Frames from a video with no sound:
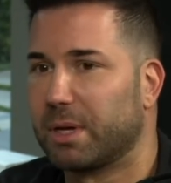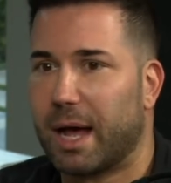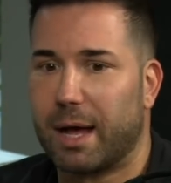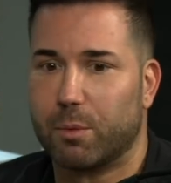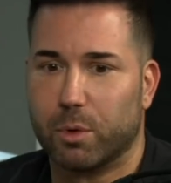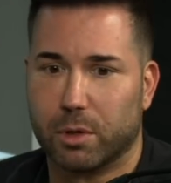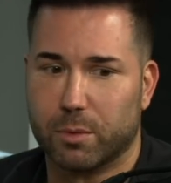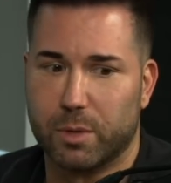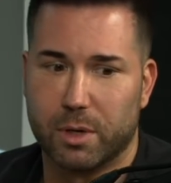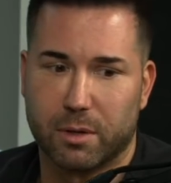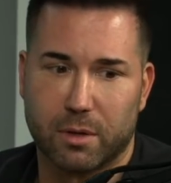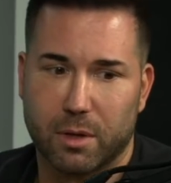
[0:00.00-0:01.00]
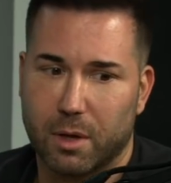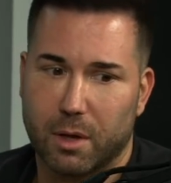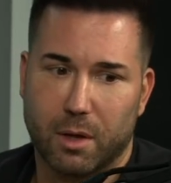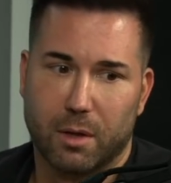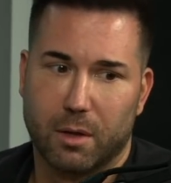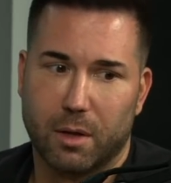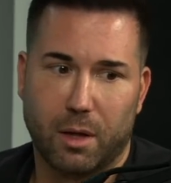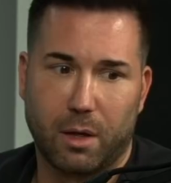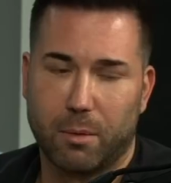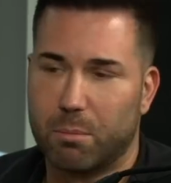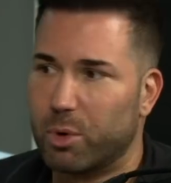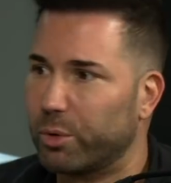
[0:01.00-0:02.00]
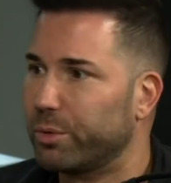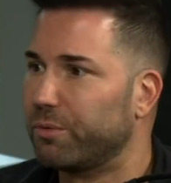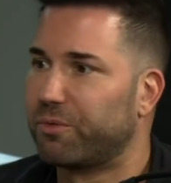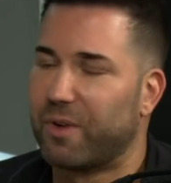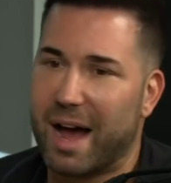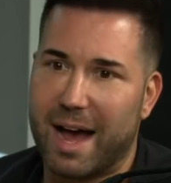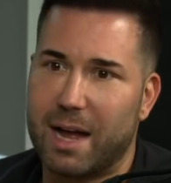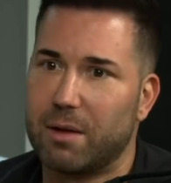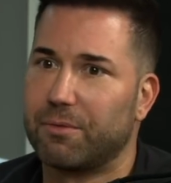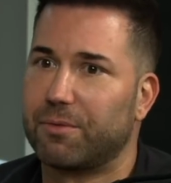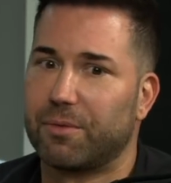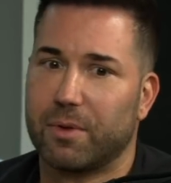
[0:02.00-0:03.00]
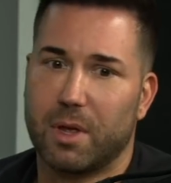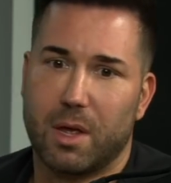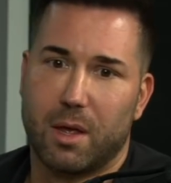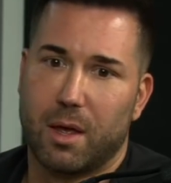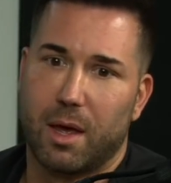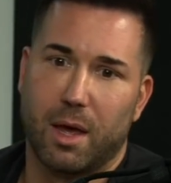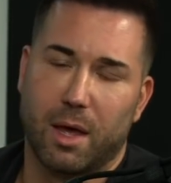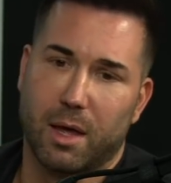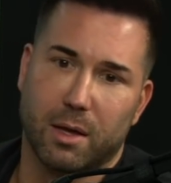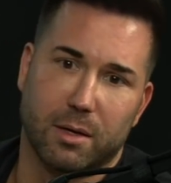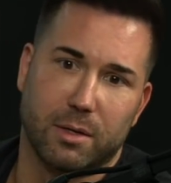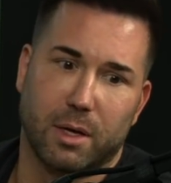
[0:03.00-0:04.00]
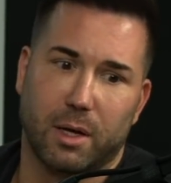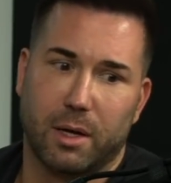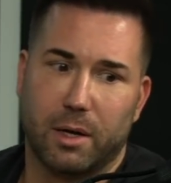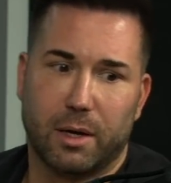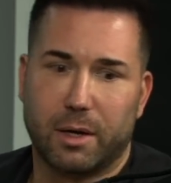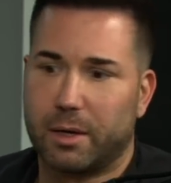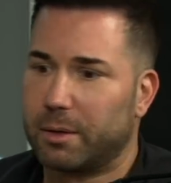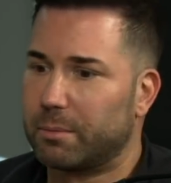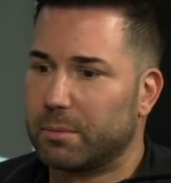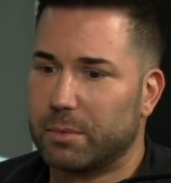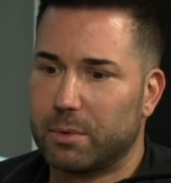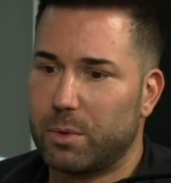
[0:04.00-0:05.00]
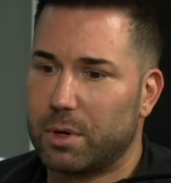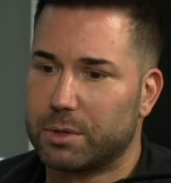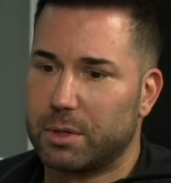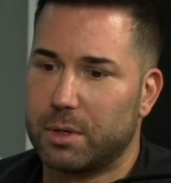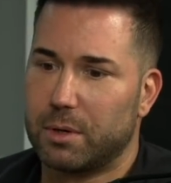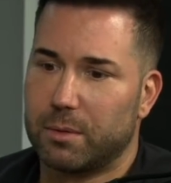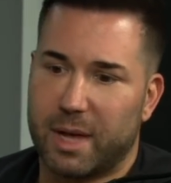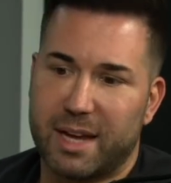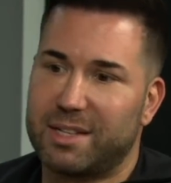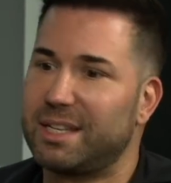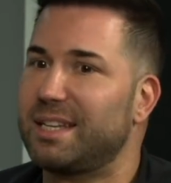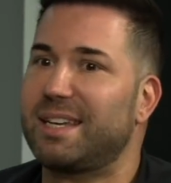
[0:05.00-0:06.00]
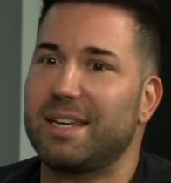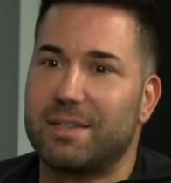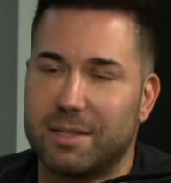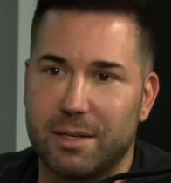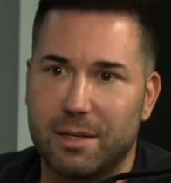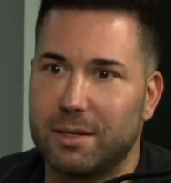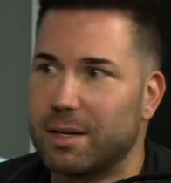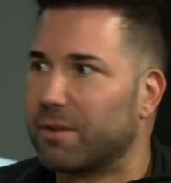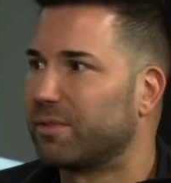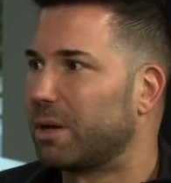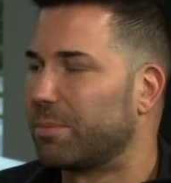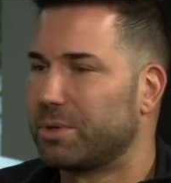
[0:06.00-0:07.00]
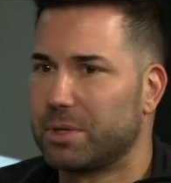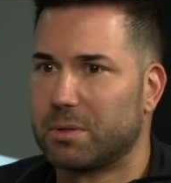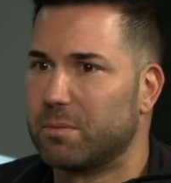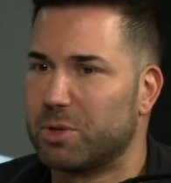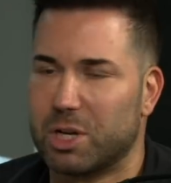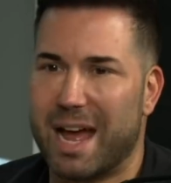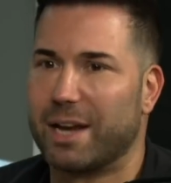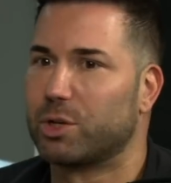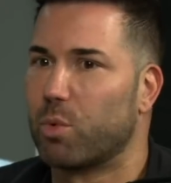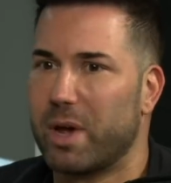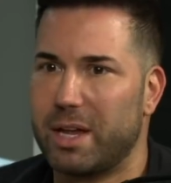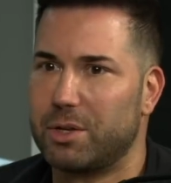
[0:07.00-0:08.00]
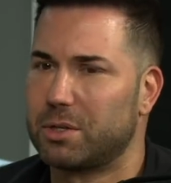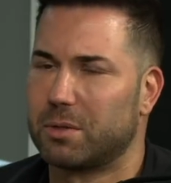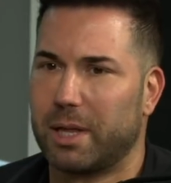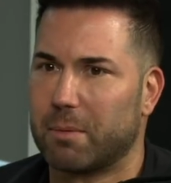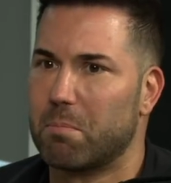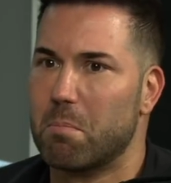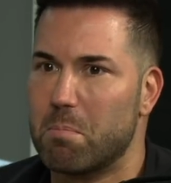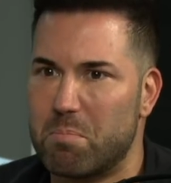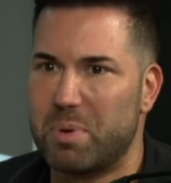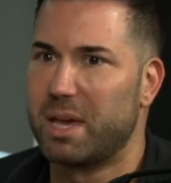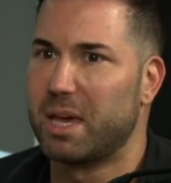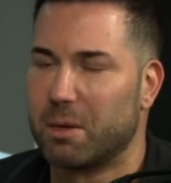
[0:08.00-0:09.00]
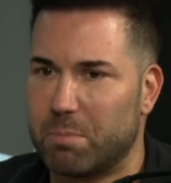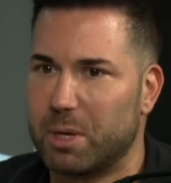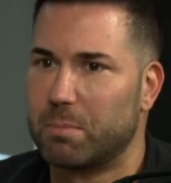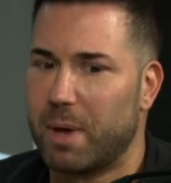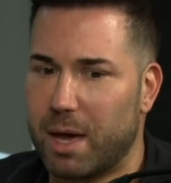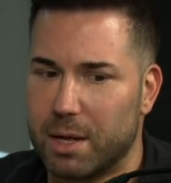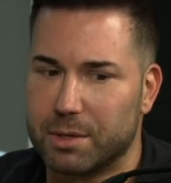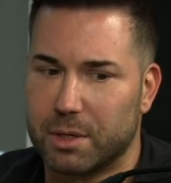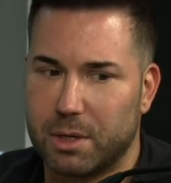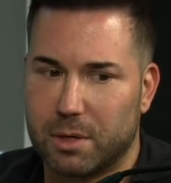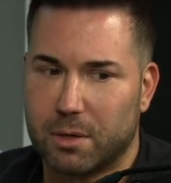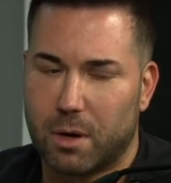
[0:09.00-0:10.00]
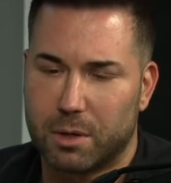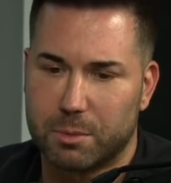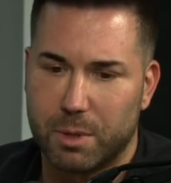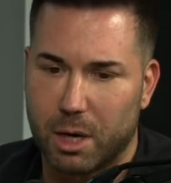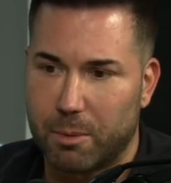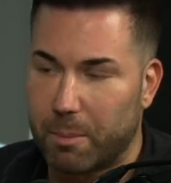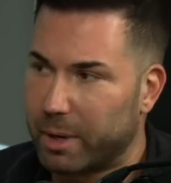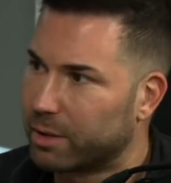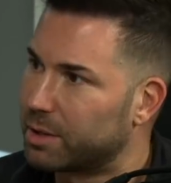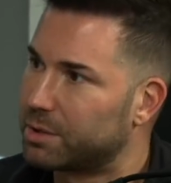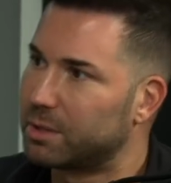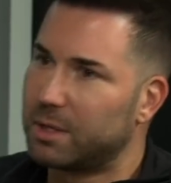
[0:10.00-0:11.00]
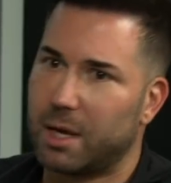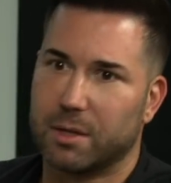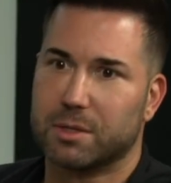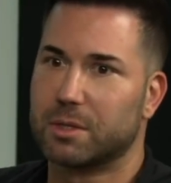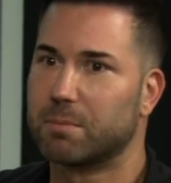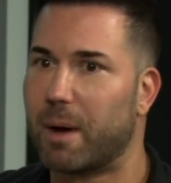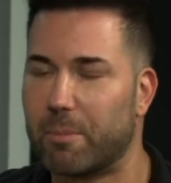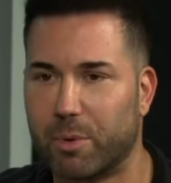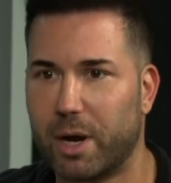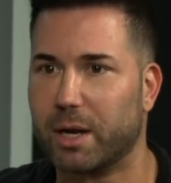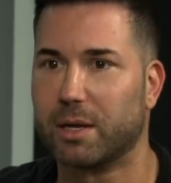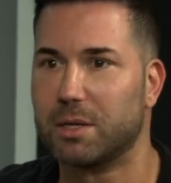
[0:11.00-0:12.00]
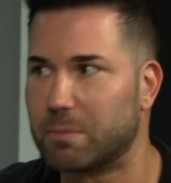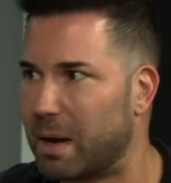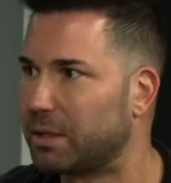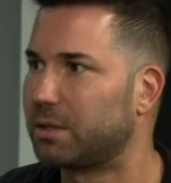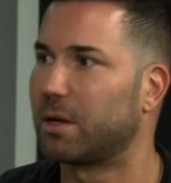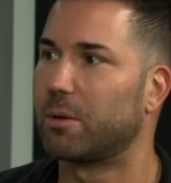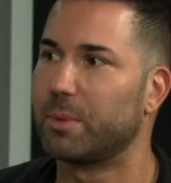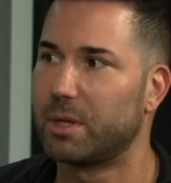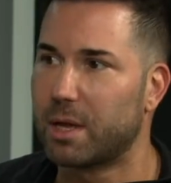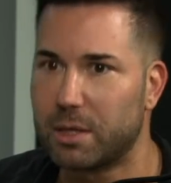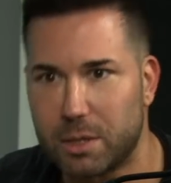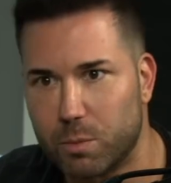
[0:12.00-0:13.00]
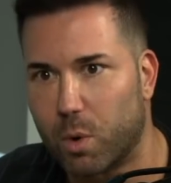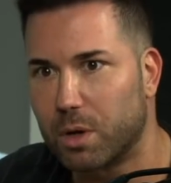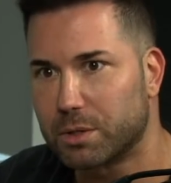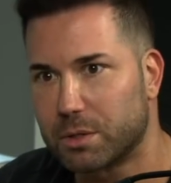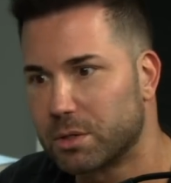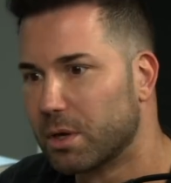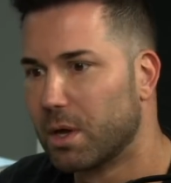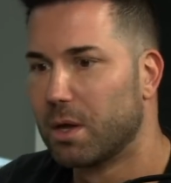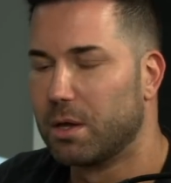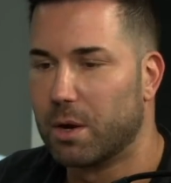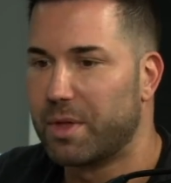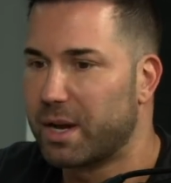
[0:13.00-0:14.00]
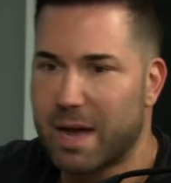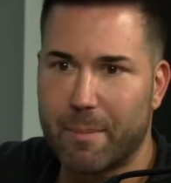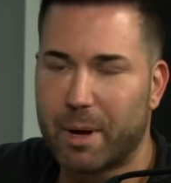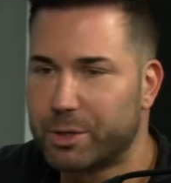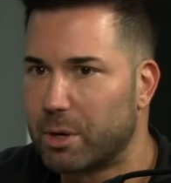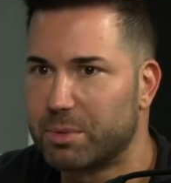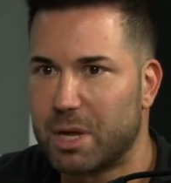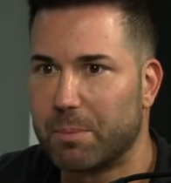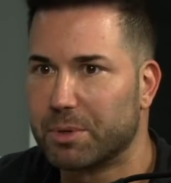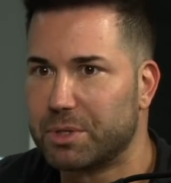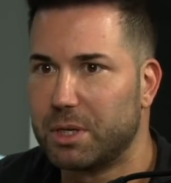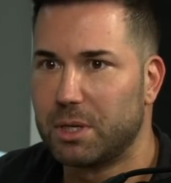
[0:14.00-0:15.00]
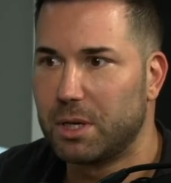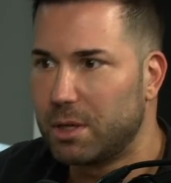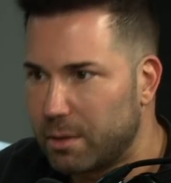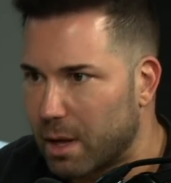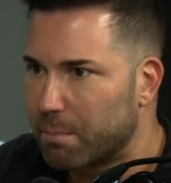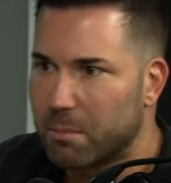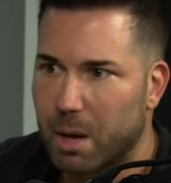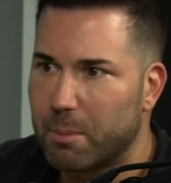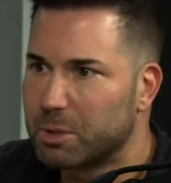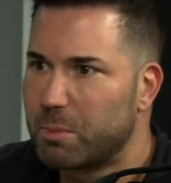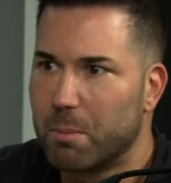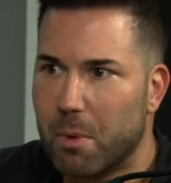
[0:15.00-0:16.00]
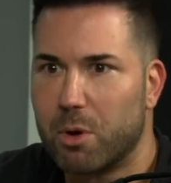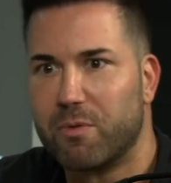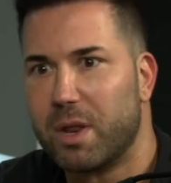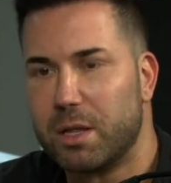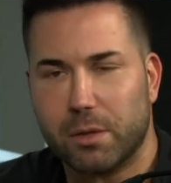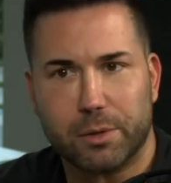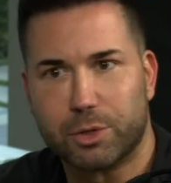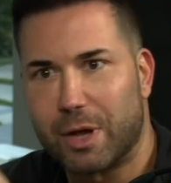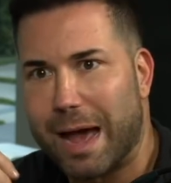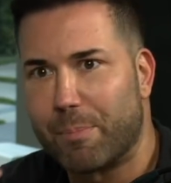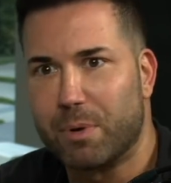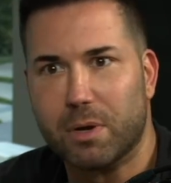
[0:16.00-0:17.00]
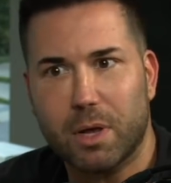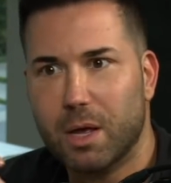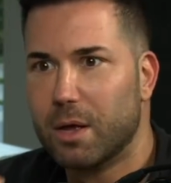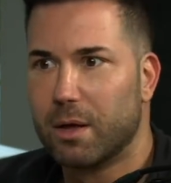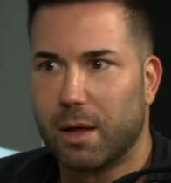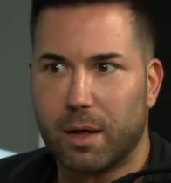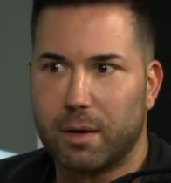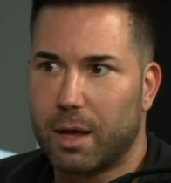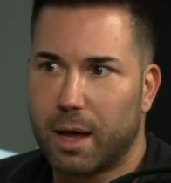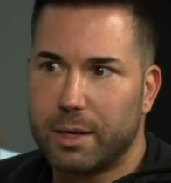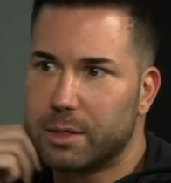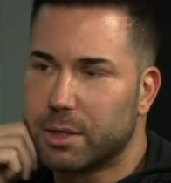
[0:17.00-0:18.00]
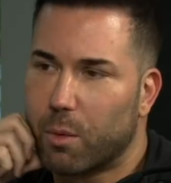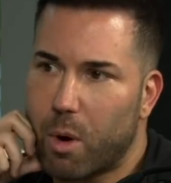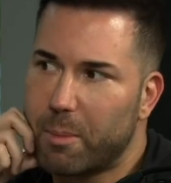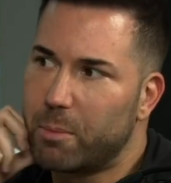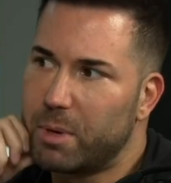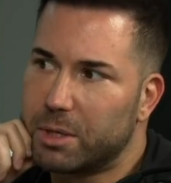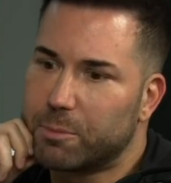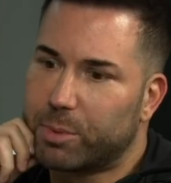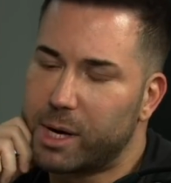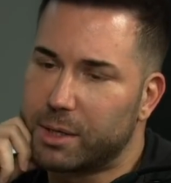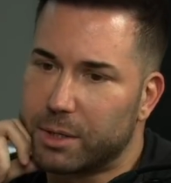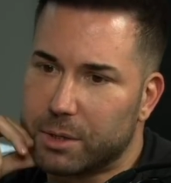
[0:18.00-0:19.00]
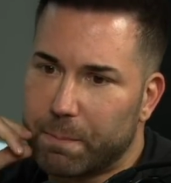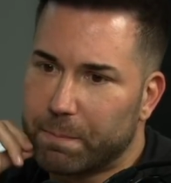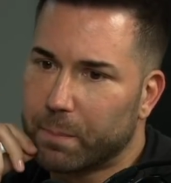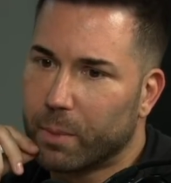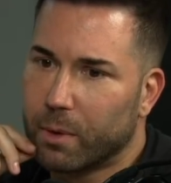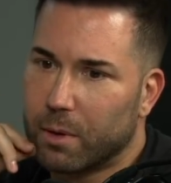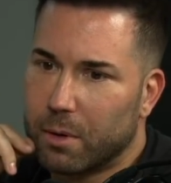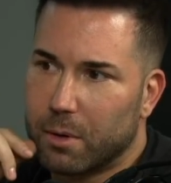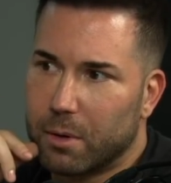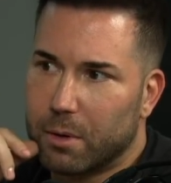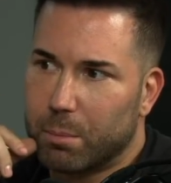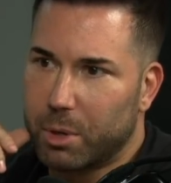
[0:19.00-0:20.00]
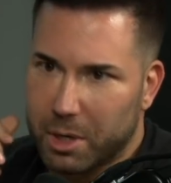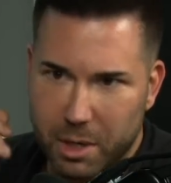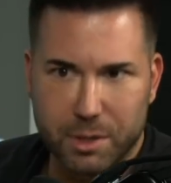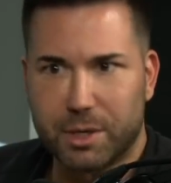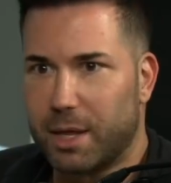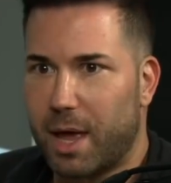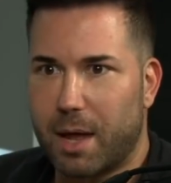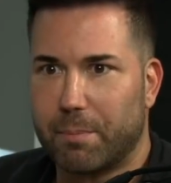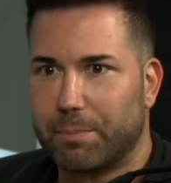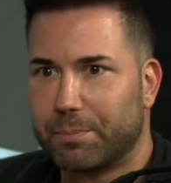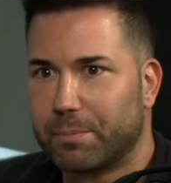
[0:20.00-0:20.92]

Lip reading: The guy I'd worked with, Maroon 5, and who else did you do? AC/DC, Def Leppard, just Shania Twain, just like big bands. And he calls me up and I'm like, this is it. This is my break. He's about to tell me that he wants, that he got my drum sample CD. I must be a motivated little chap. And he's going to want me to be his apprentice. But he didn't say that.